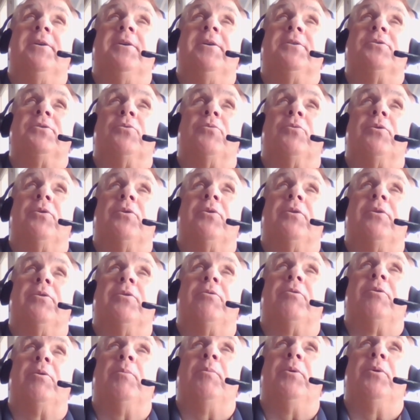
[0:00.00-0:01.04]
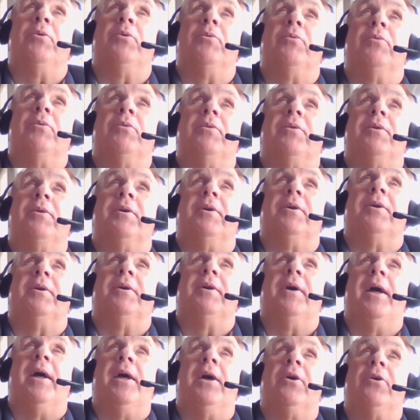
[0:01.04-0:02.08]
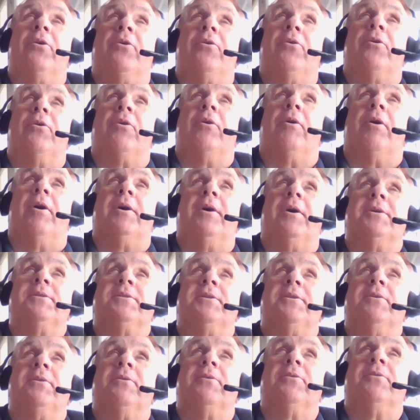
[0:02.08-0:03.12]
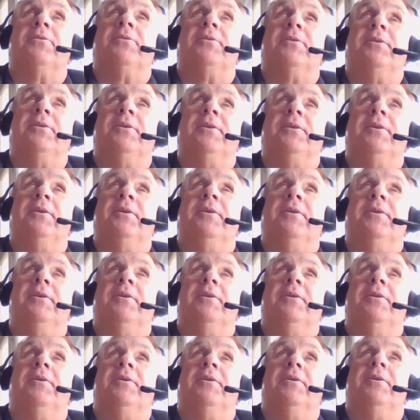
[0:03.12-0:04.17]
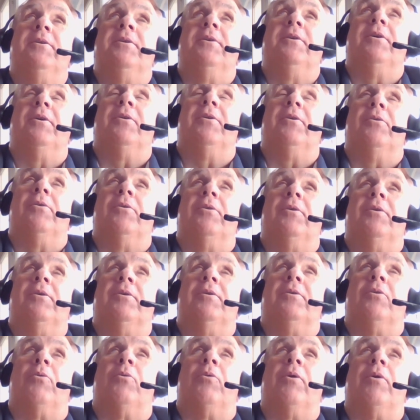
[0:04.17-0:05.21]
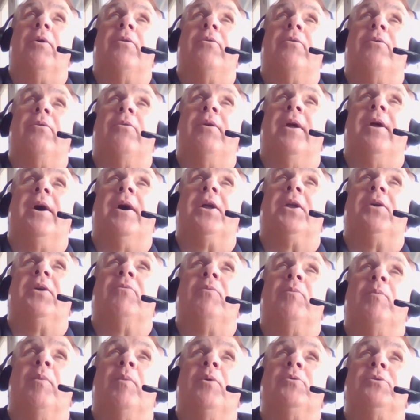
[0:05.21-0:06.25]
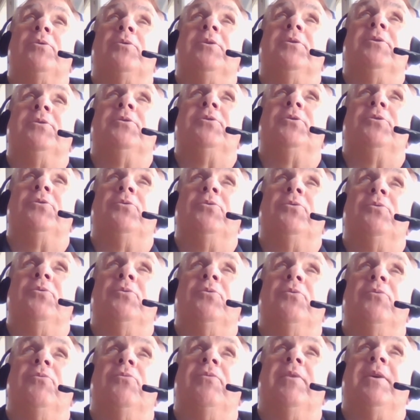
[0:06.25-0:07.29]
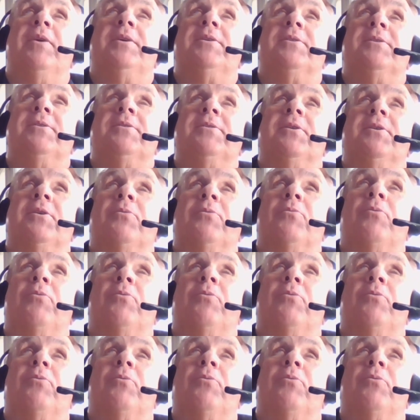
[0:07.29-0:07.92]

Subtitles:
disorder attribute anger or hostility or other negative emotions to faces that